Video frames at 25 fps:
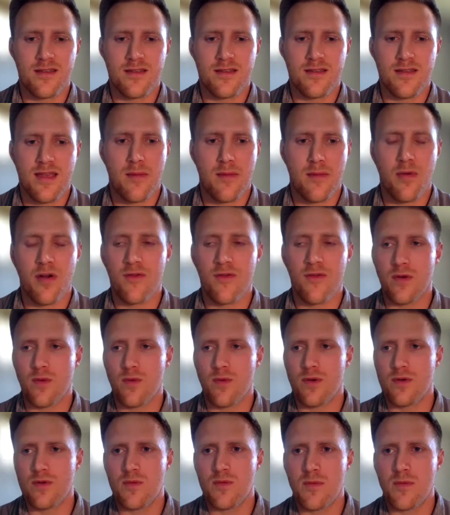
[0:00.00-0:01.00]
Yeah, perfect.
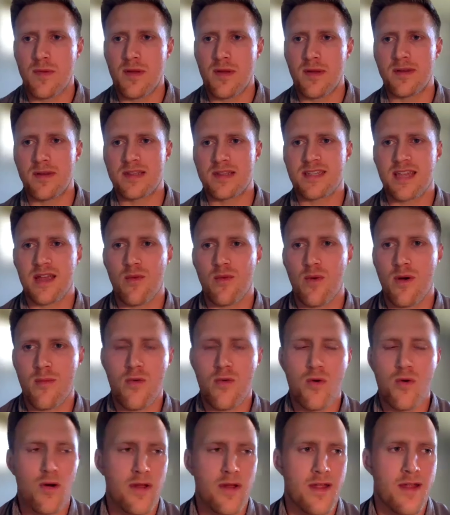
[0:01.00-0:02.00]
We'll be able to take one
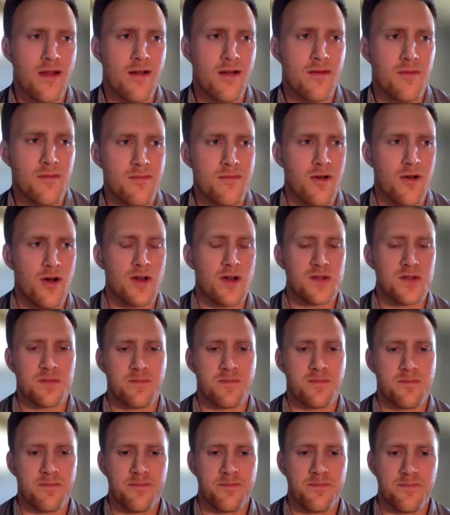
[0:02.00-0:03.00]
more here. Awesome.